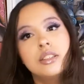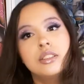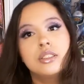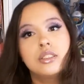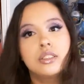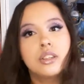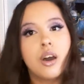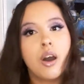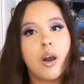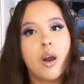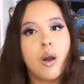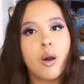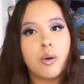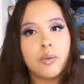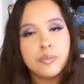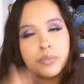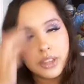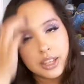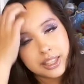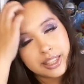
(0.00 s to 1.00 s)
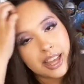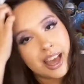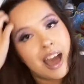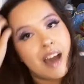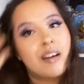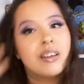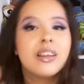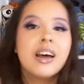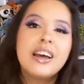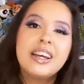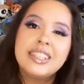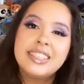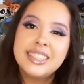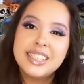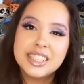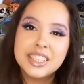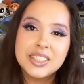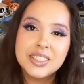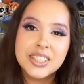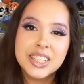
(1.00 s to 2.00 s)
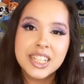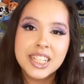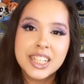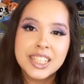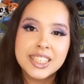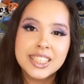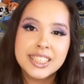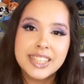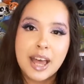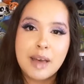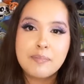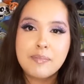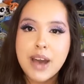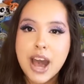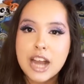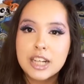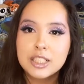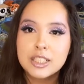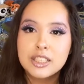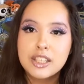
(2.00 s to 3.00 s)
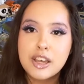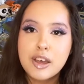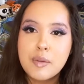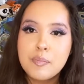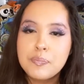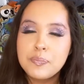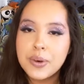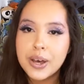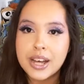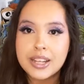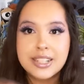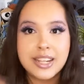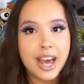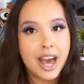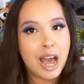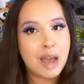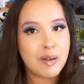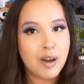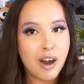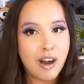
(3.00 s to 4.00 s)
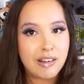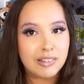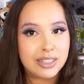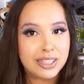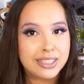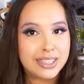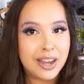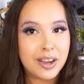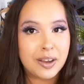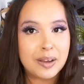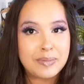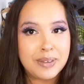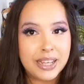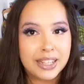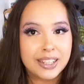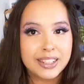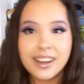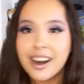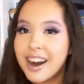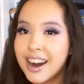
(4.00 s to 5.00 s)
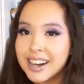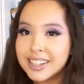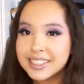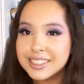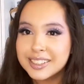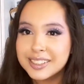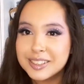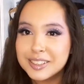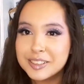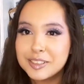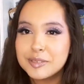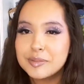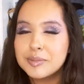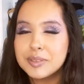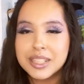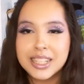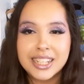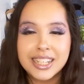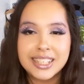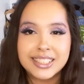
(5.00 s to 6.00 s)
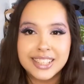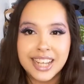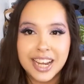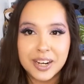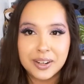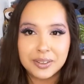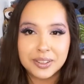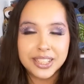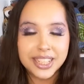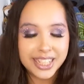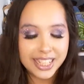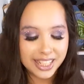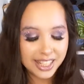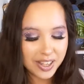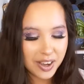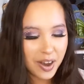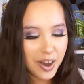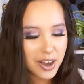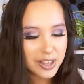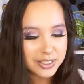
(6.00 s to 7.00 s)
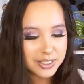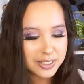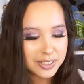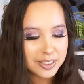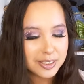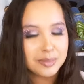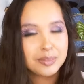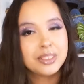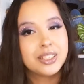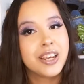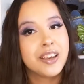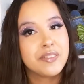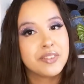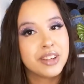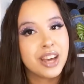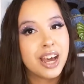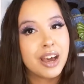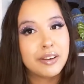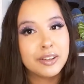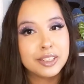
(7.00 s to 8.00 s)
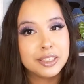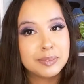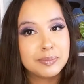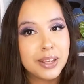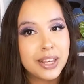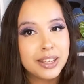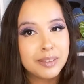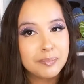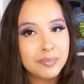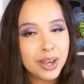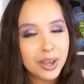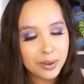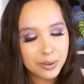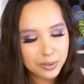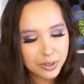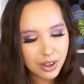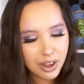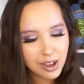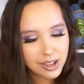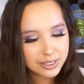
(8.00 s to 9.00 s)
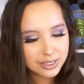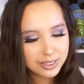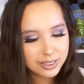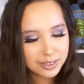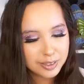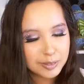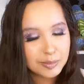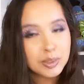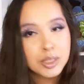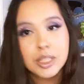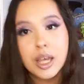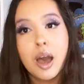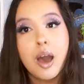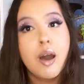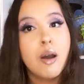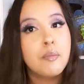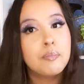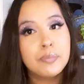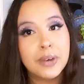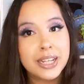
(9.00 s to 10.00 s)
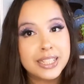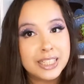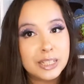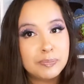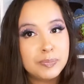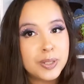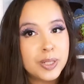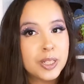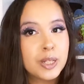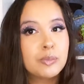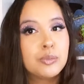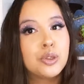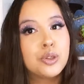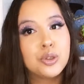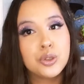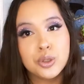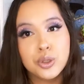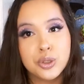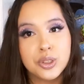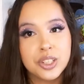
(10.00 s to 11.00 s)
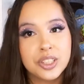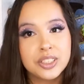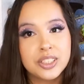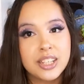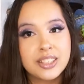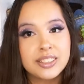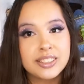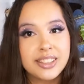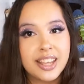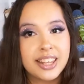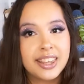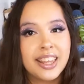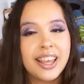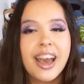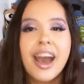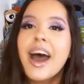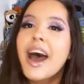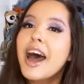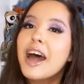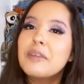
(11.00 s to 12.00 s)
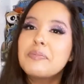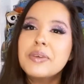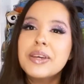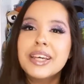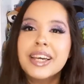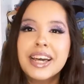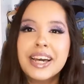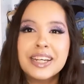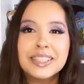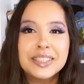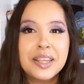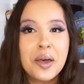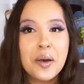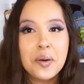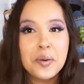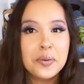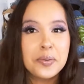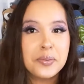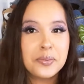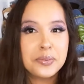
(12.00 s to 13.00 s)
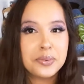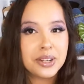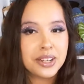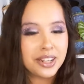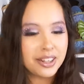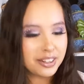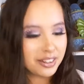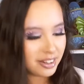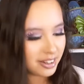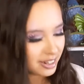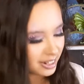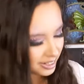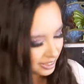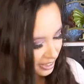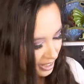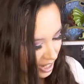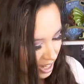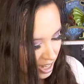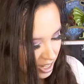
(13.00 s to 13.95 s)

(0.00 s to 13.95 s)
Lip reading: So they have a lot of accessory kits that match them, but I'm obviously not gonna buy the costumes because I don't need the costumes. If not, I'll just make my own costumes. But I did pick up the jewelry sets that they had, because why not?